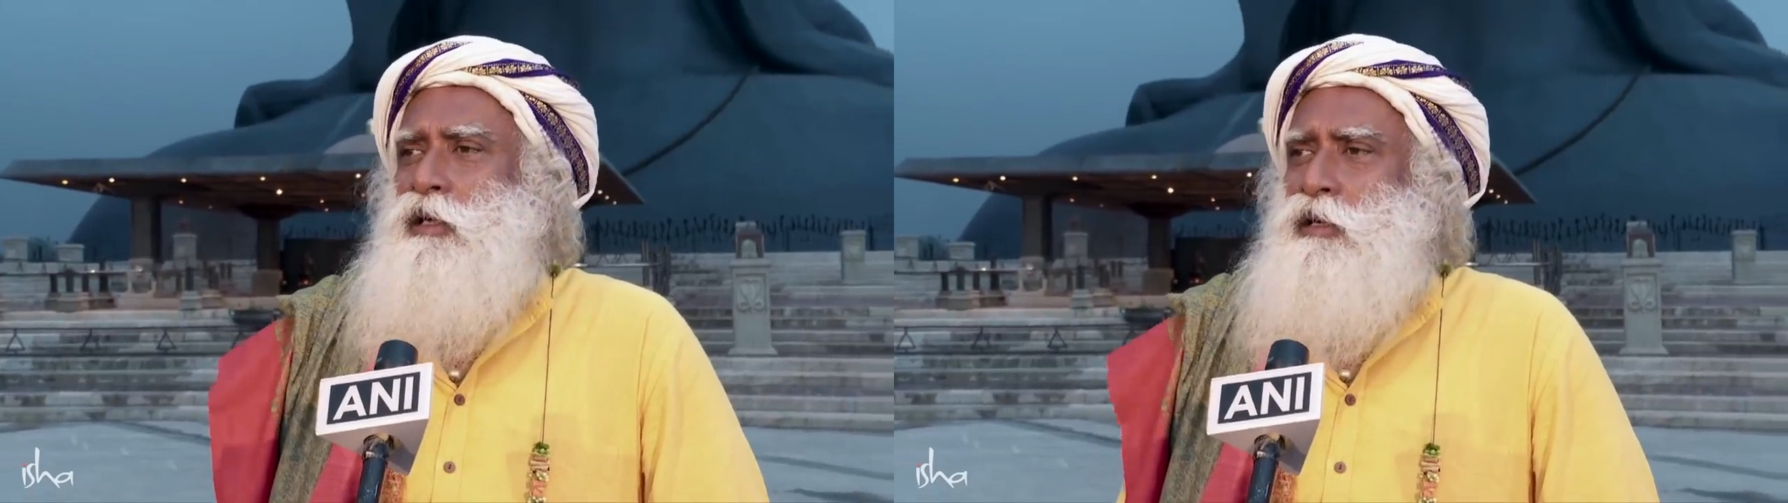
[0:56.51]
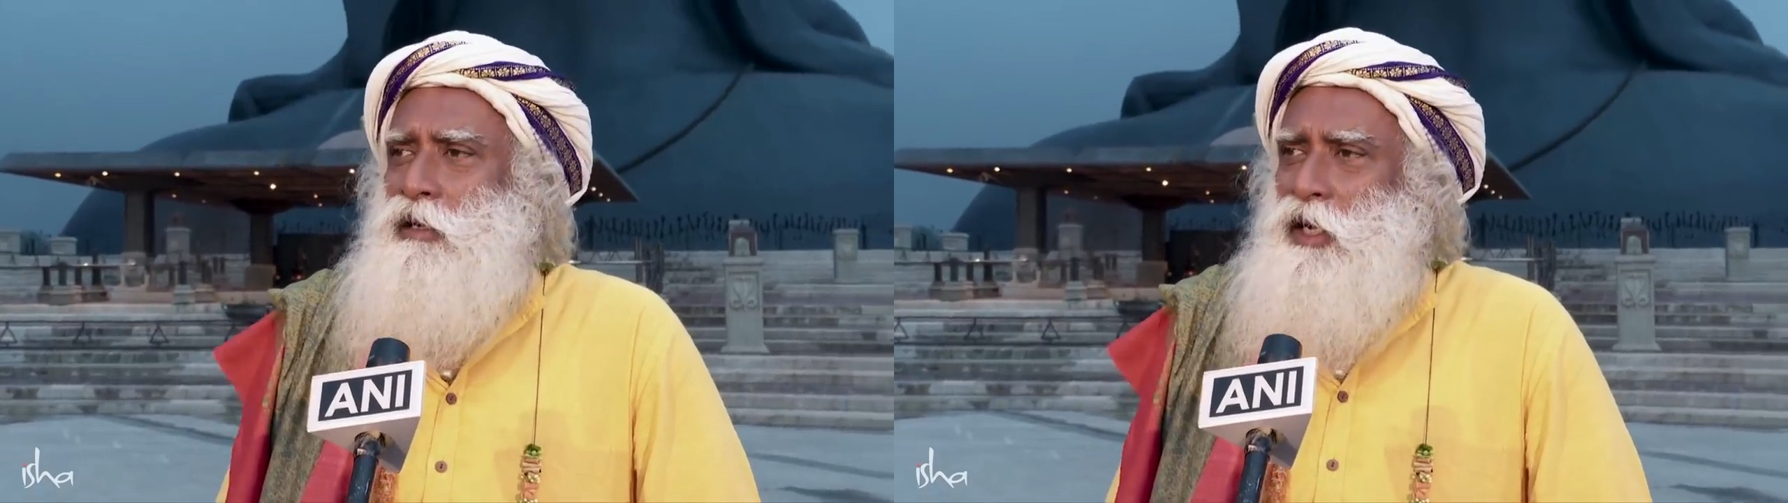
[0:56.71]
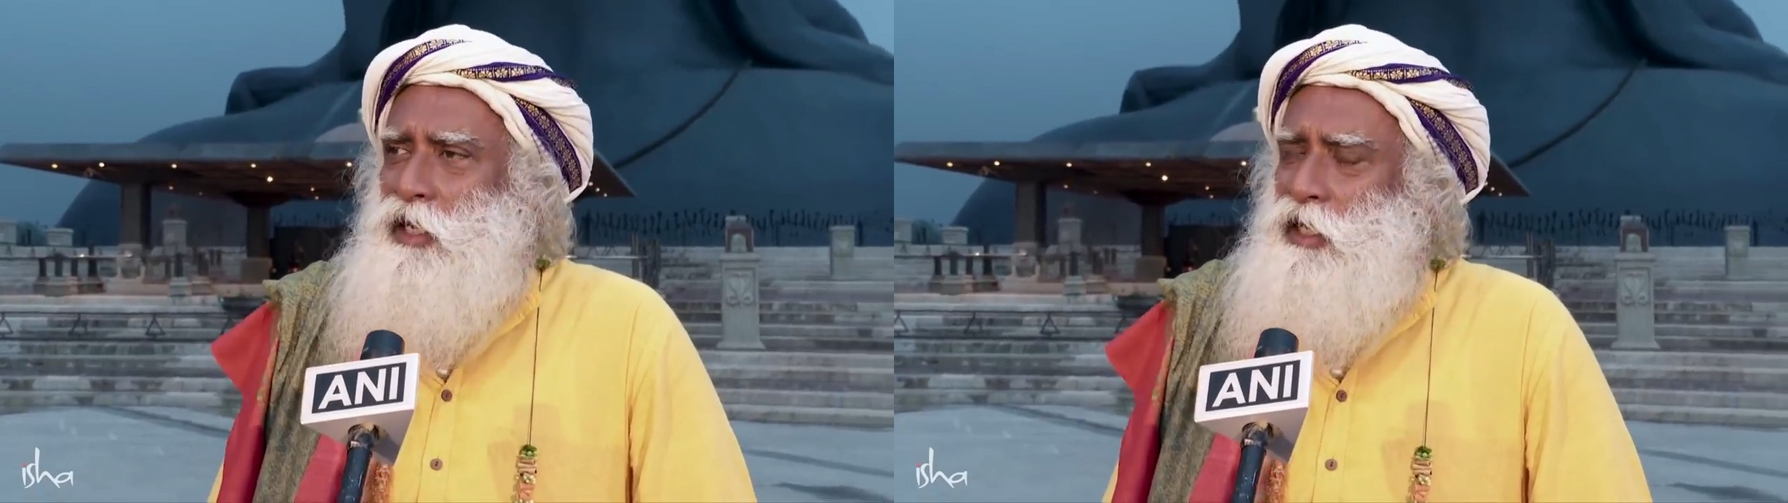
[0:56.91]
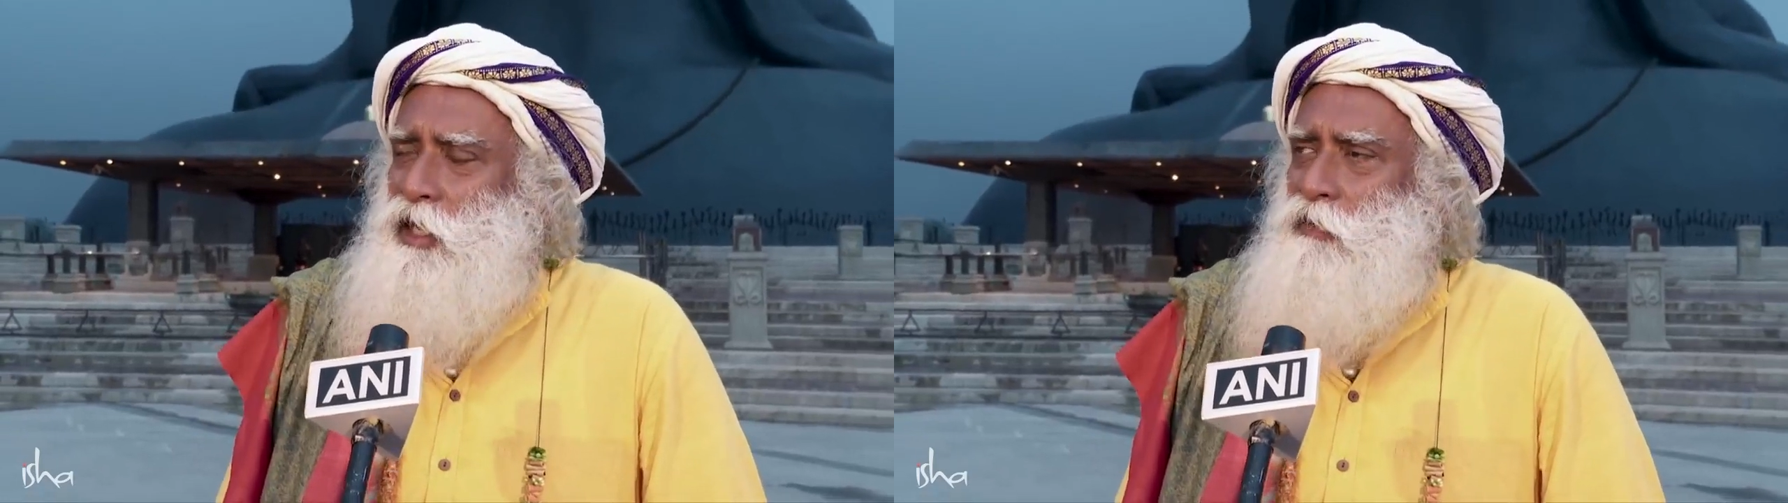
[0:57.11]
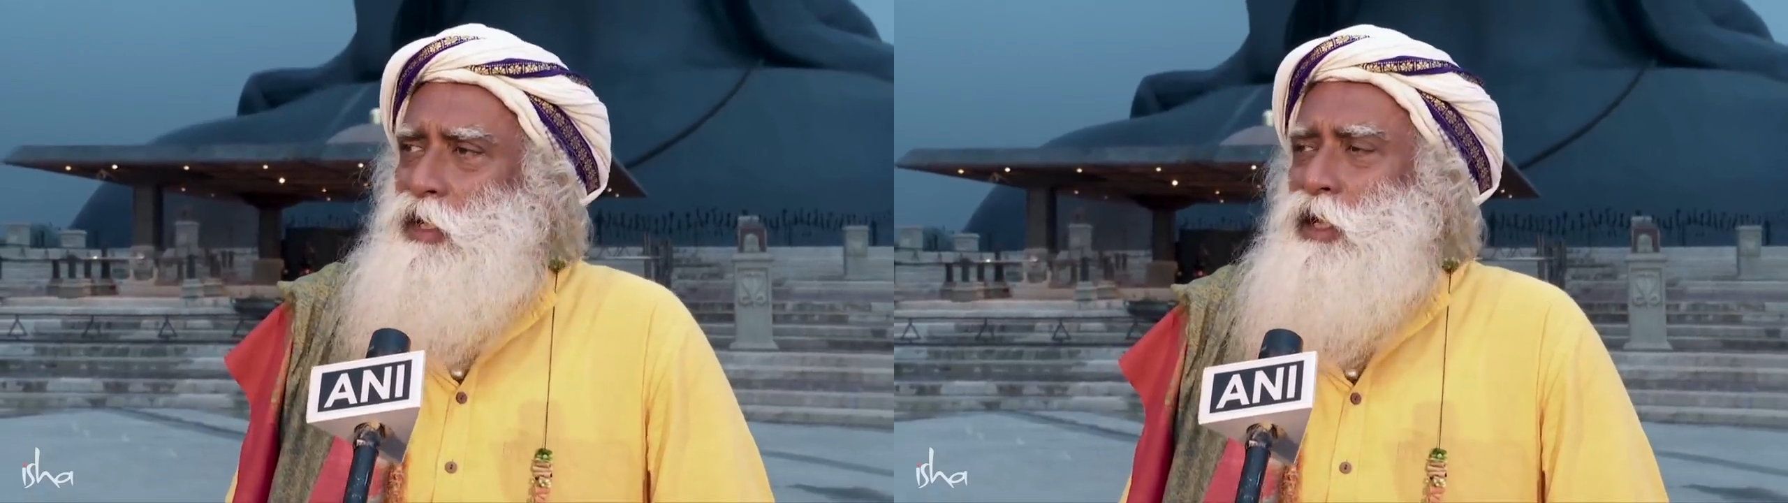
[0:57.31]
great
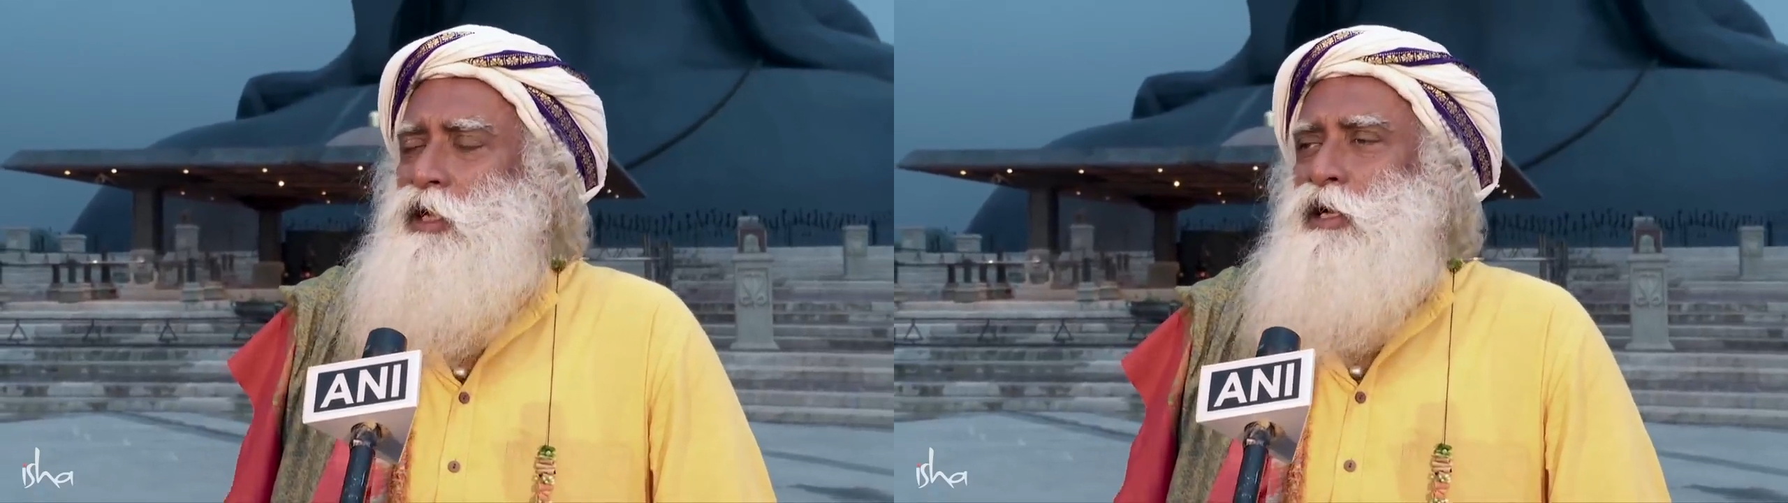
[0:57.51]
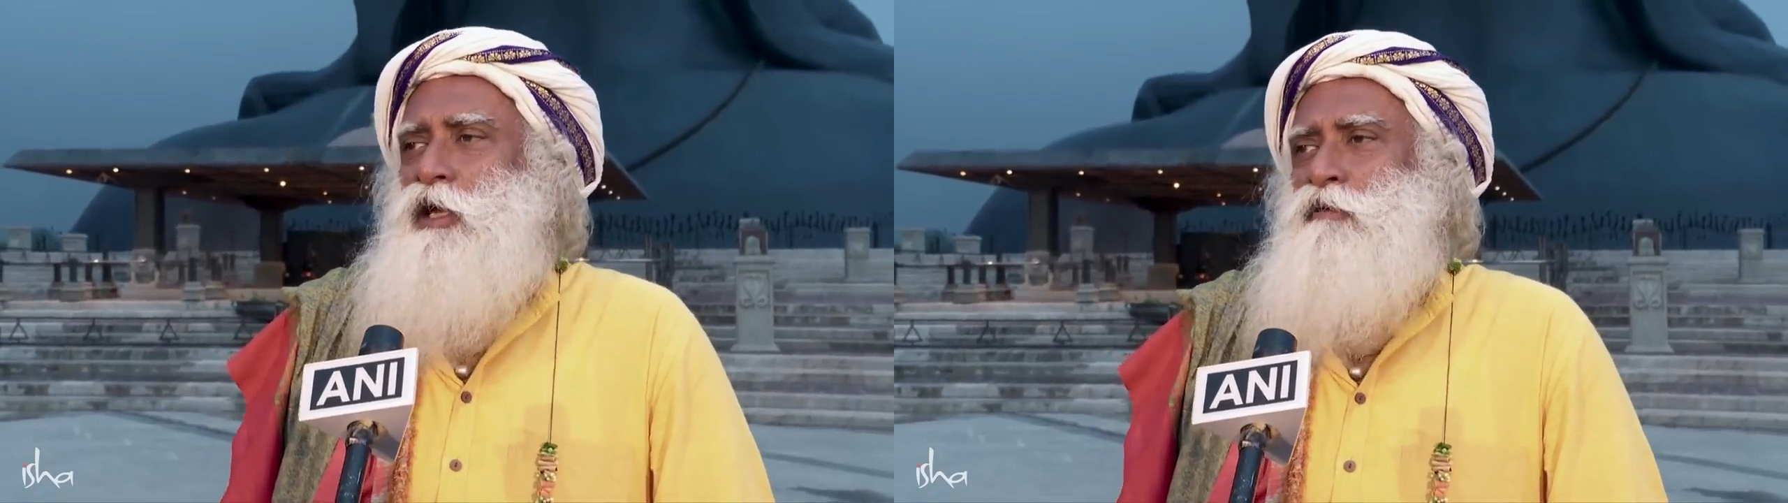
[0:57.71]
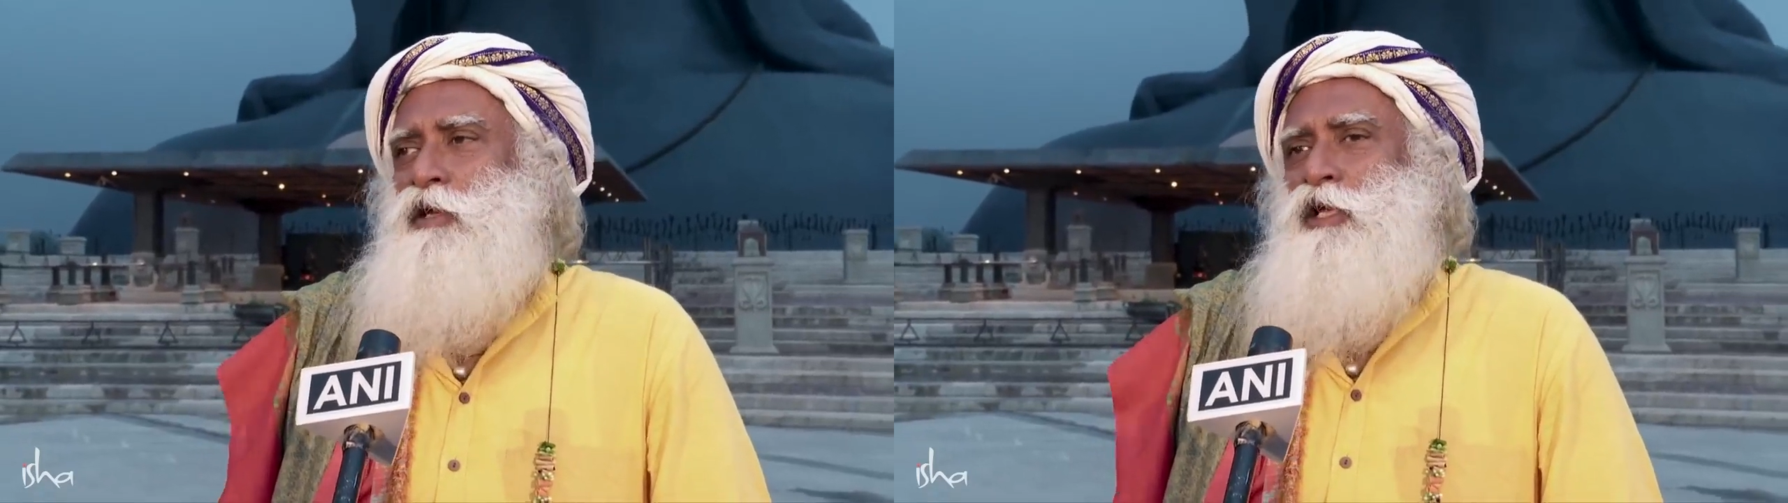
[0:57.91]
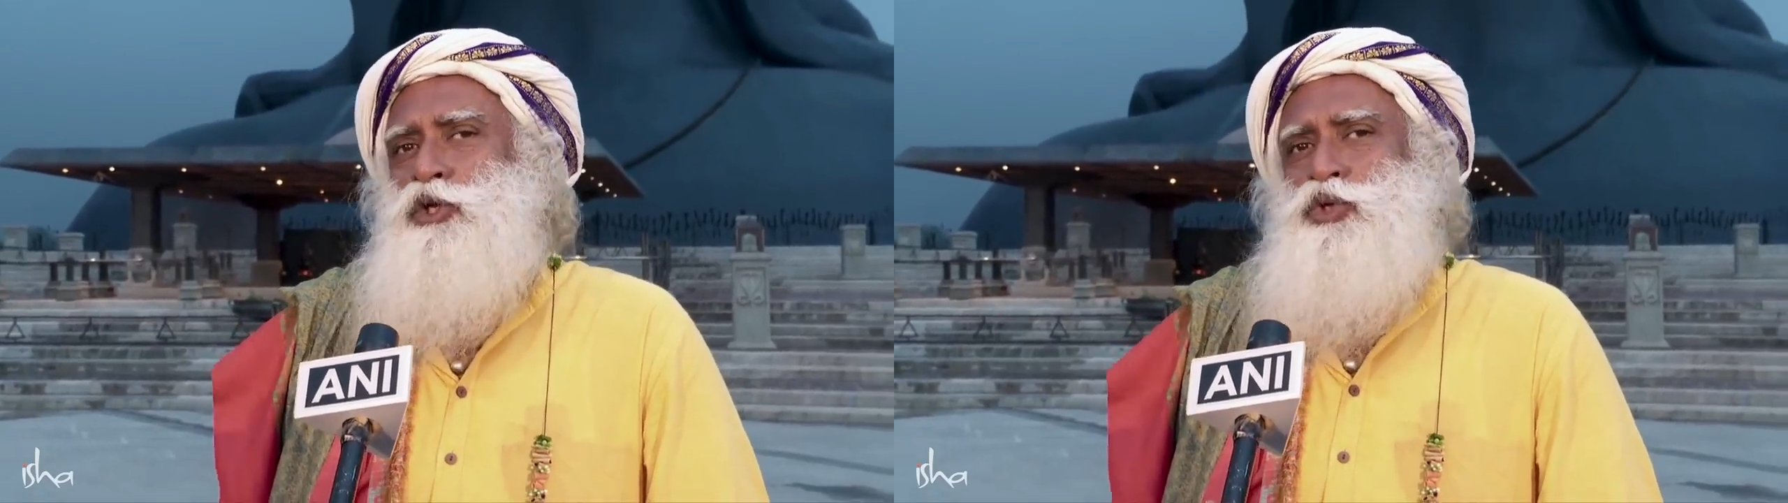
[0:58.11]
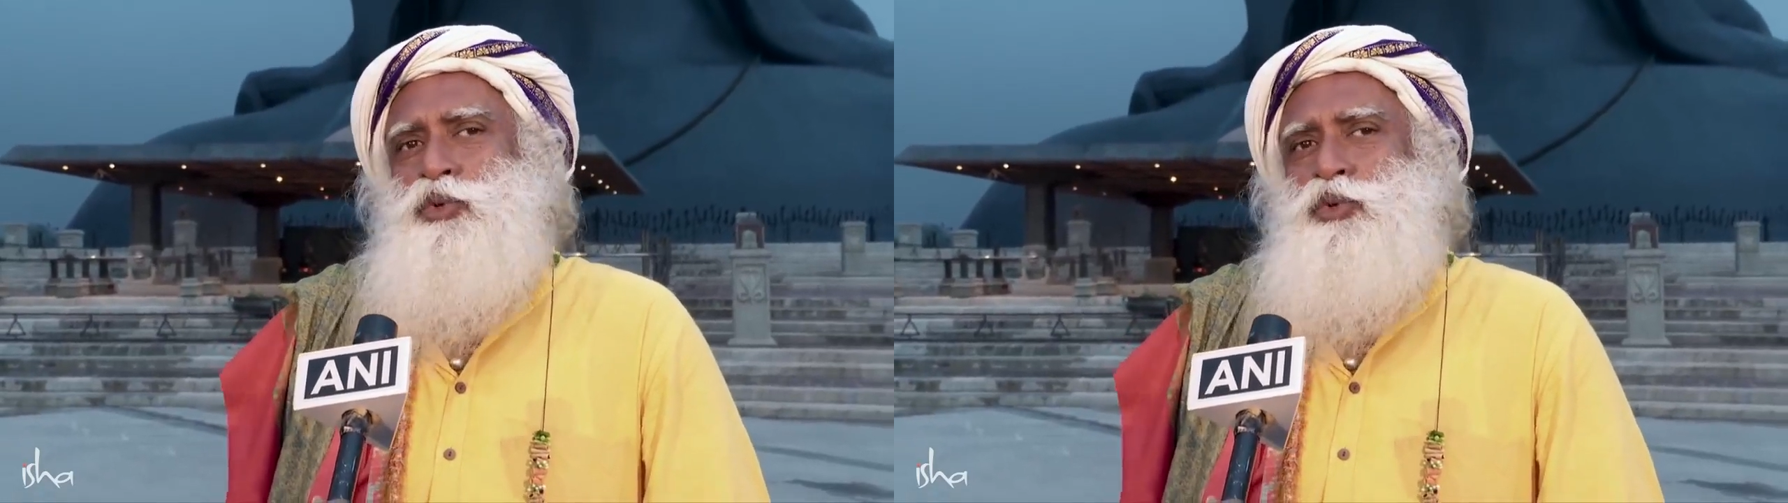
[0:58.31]
in inconvenience